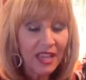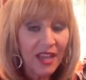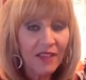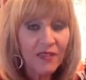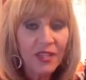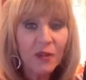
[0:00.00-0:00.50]

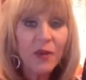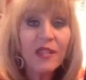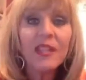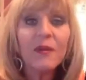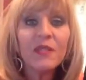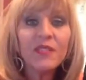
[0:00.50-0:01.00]
of
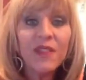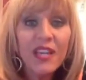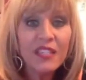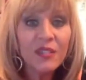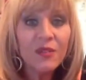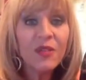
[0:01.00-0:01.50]
anyone that was
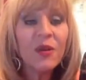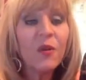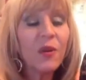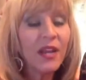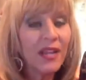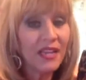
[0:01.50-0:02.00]
facialed
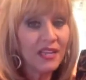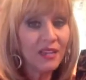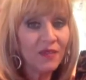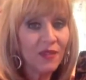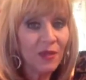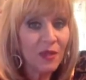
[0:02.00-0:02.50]
or had an
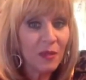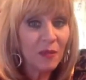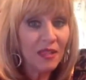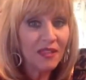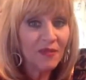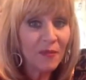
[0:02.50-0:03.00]
interview in the
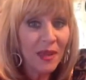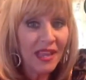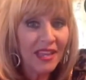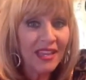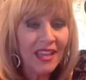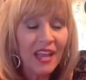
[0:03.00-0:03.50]
month of
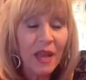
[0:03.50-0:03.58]
May.